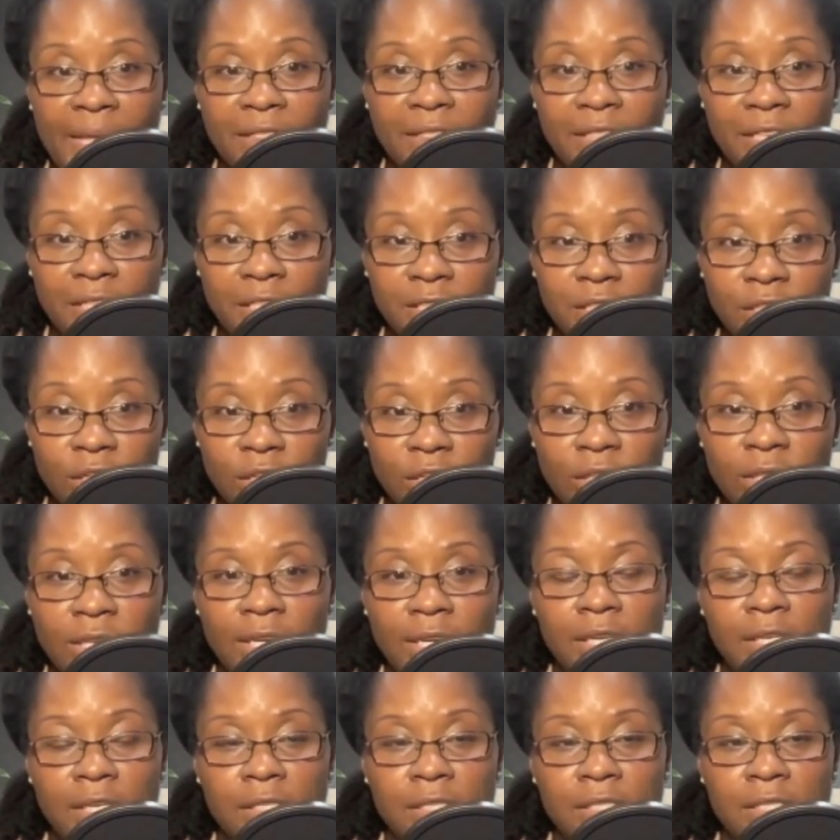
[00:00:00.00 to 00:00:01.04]
These are the
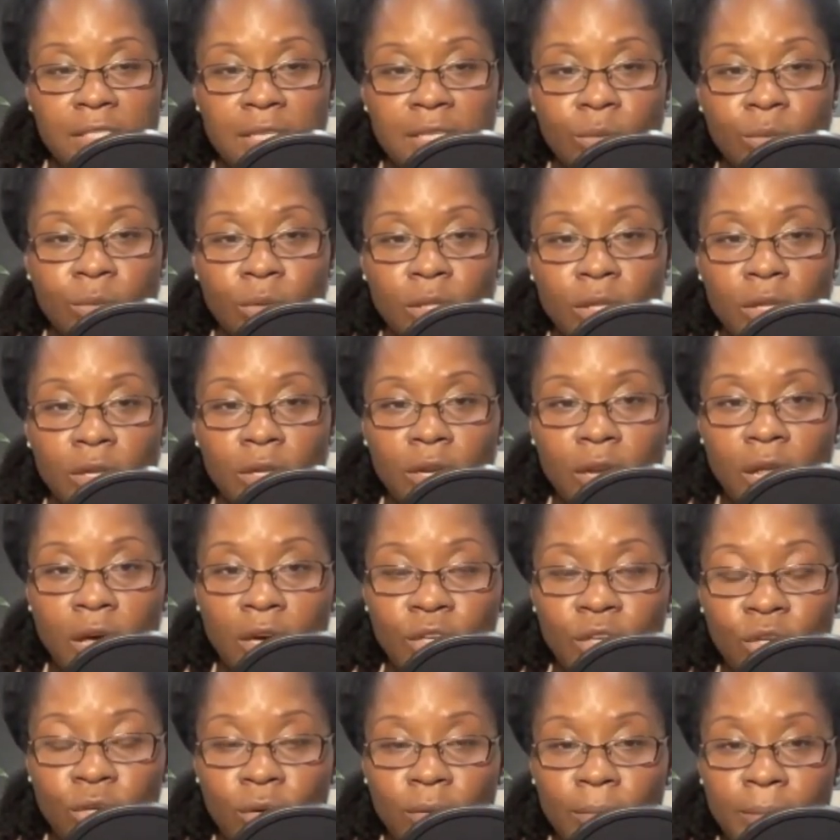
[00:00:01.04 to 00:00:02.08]
keys that will
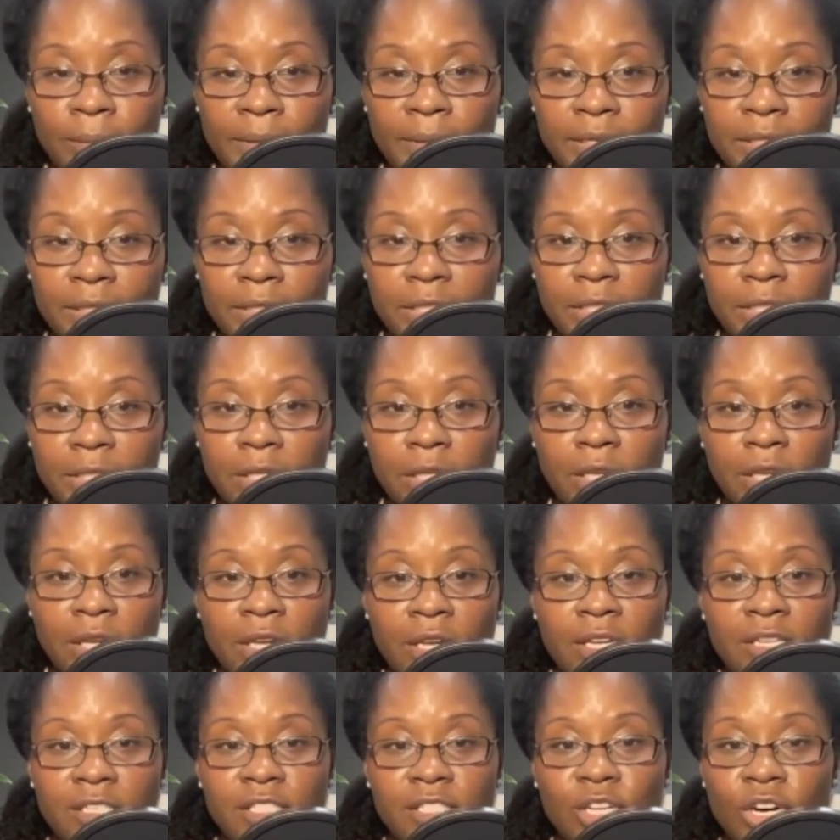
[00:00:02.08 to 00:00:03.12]
unlock your ability
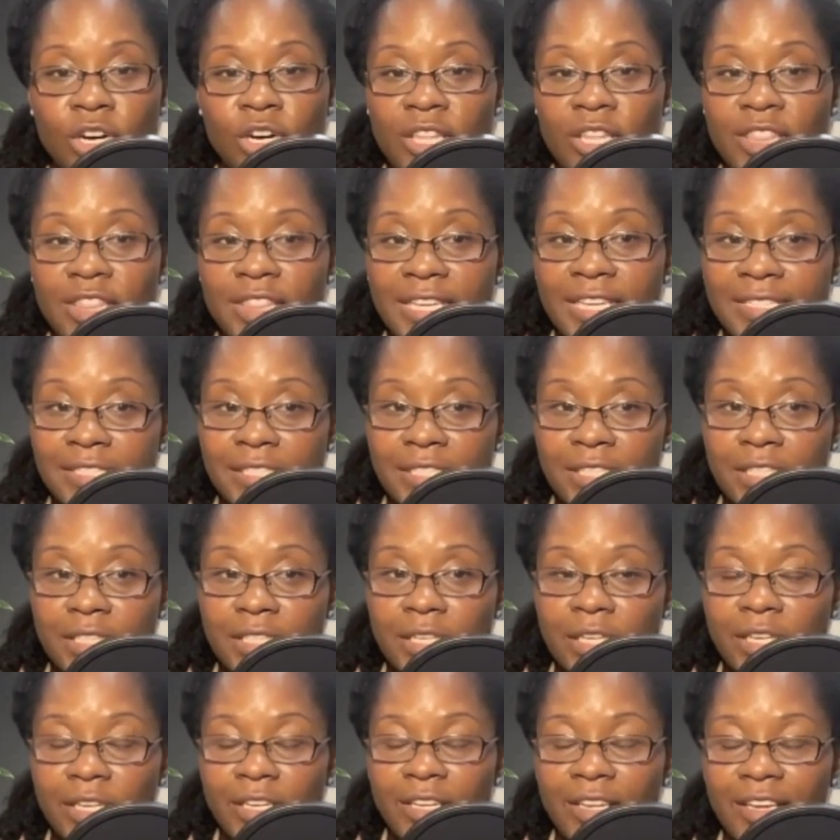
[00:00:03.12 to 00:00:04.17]
to
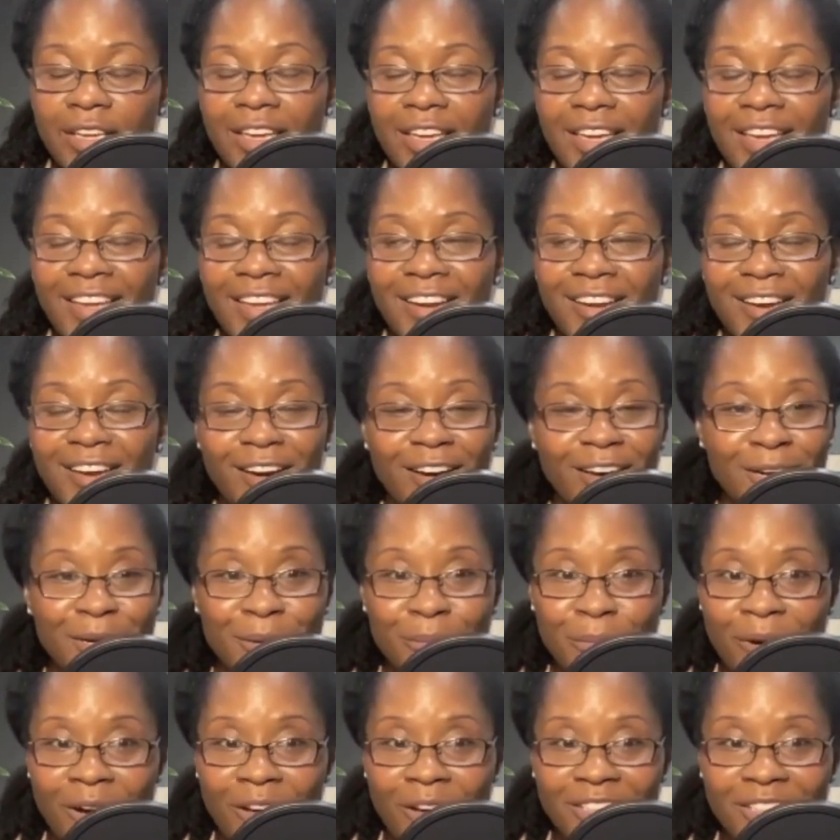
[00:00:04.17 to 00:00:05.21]
authentically and
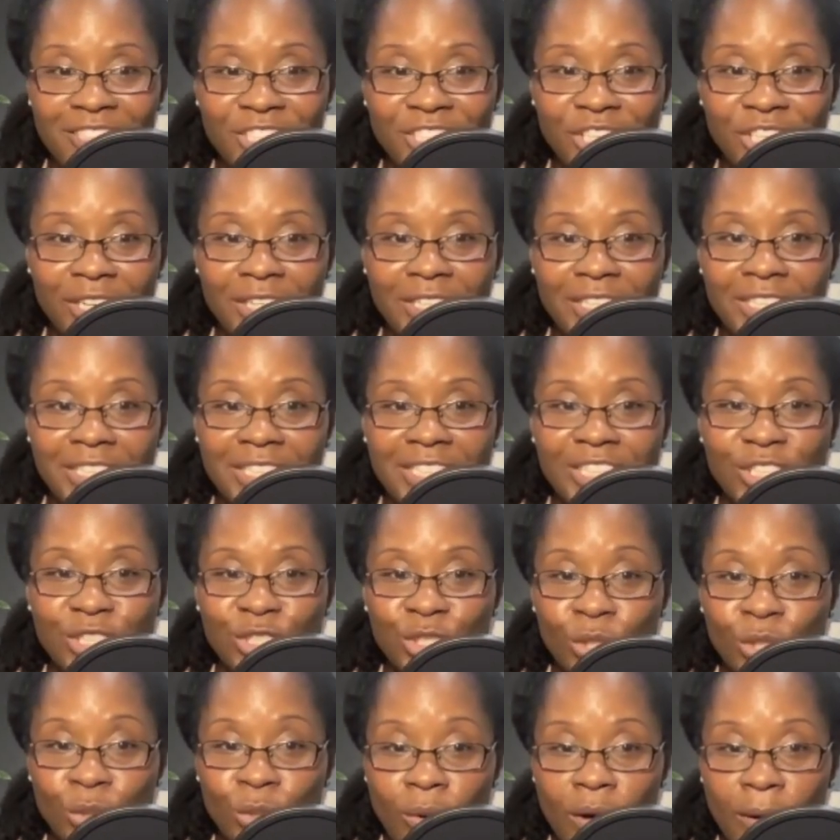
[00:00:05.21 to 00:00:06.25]
unapologetically
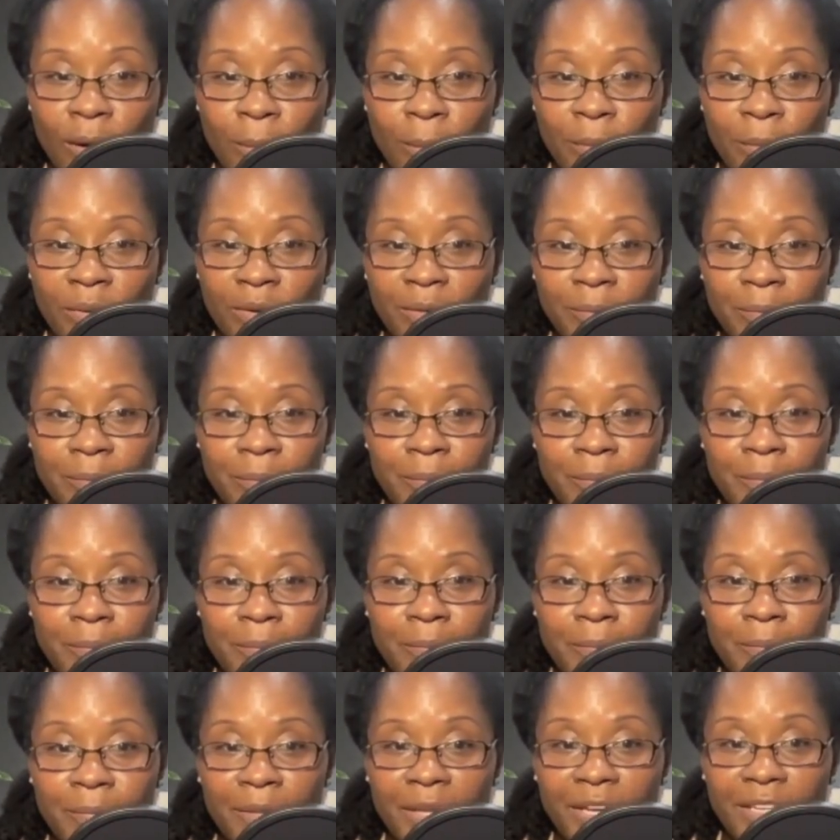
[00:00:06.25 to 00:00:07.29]
show up
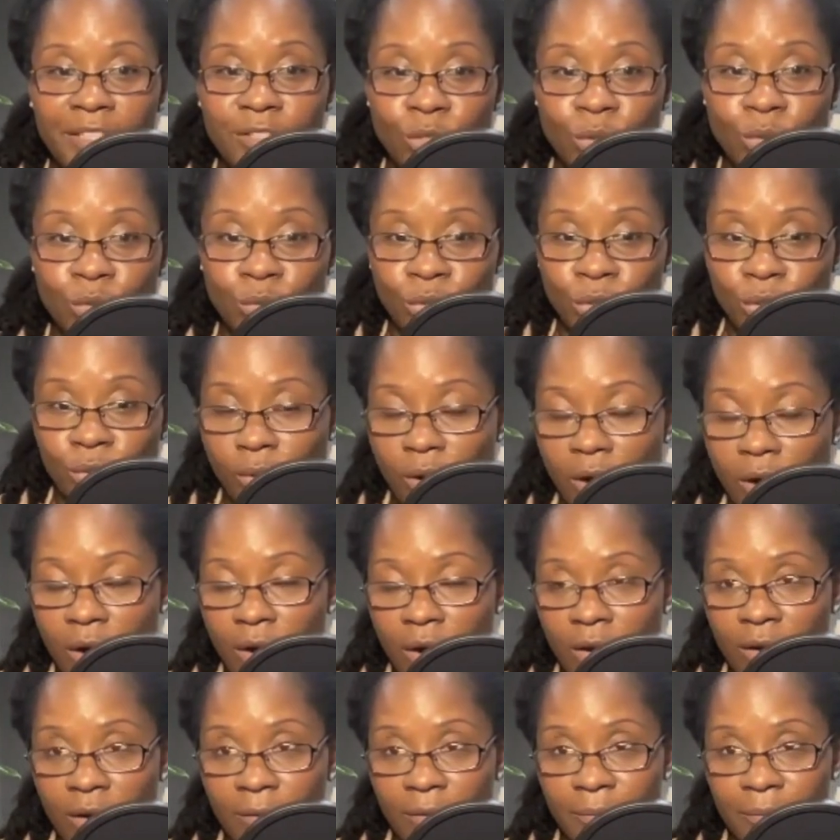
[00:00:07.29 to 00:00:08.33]
as who you
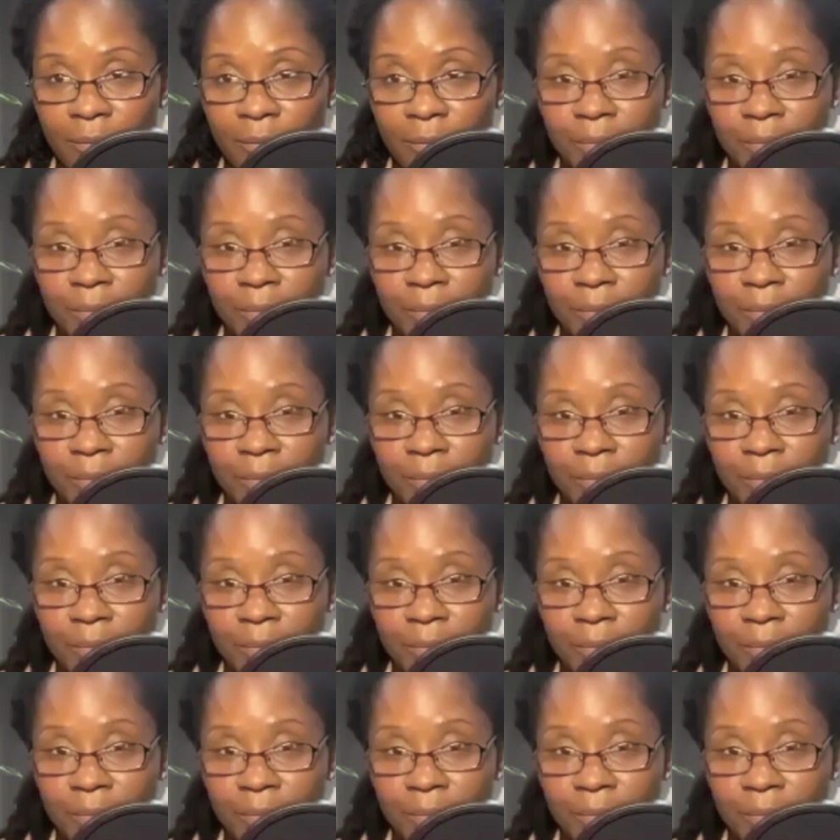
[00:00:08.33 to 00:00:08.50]
are